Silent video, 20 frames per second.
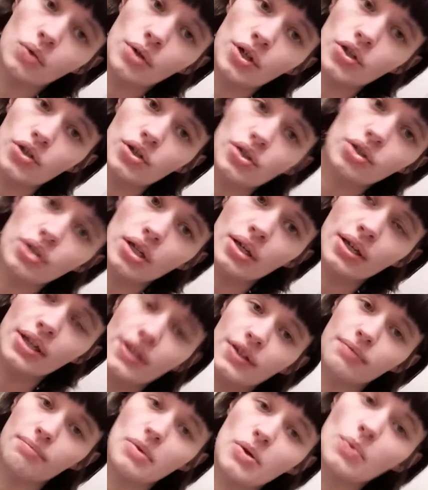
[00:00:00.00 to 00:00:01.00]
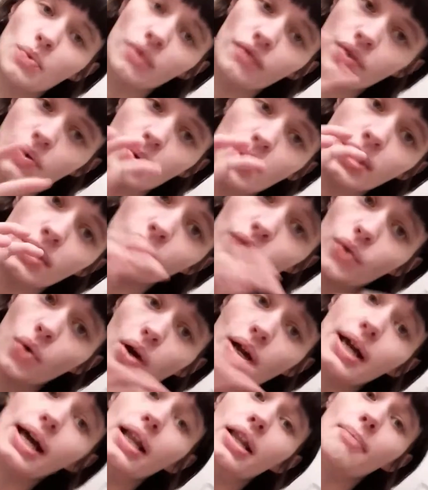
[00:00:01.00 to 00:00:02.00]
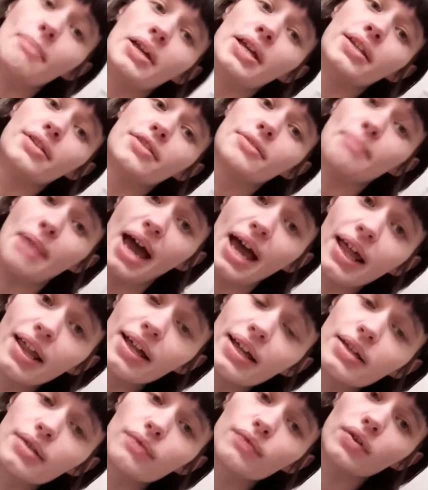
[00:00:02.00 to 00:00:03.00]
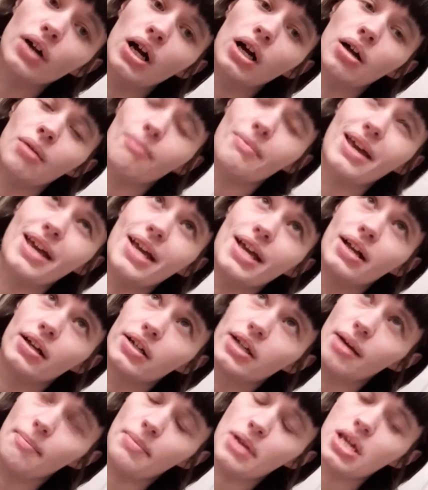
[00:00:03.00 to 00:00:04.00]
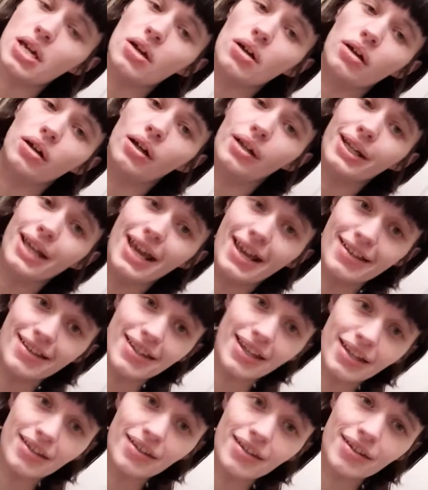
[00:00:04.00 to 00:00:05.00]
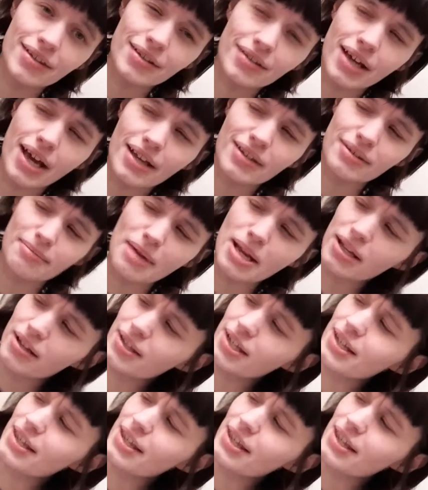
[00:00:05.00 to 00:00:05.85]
which is me reviewing the 4 Elements palette from a company called Essence Cosmetics,